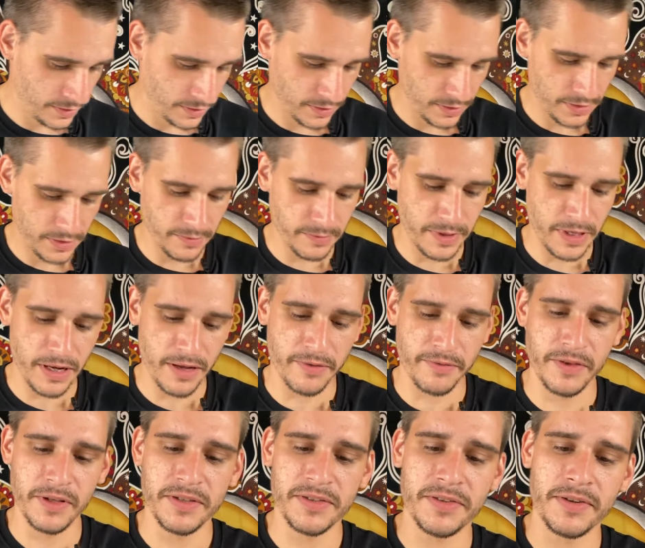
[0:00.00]
Then we have
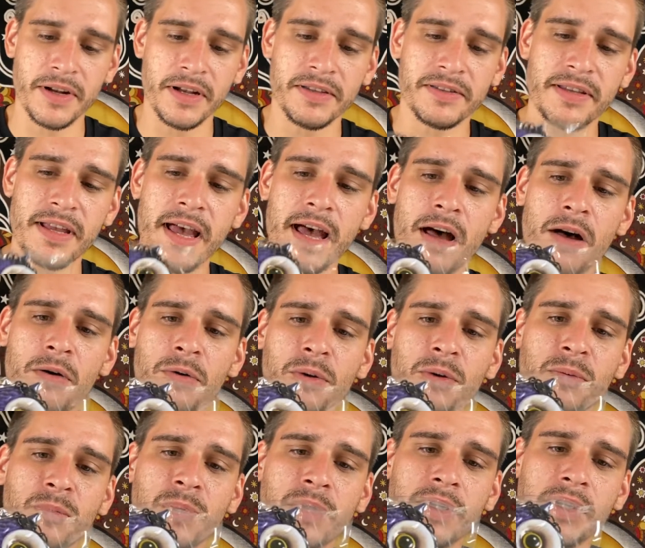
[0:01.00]
this nice
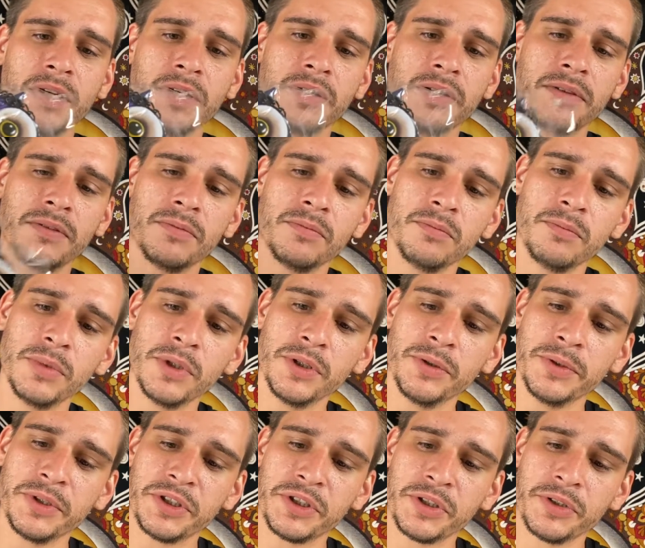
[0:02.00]
owl one,
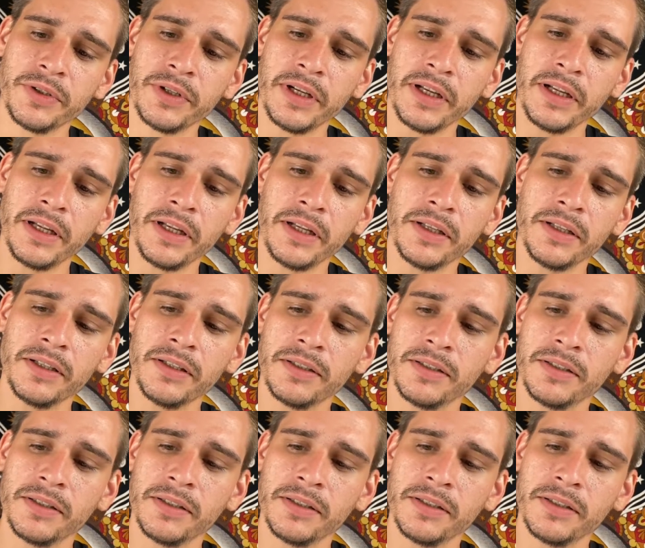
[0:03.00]
bluish green,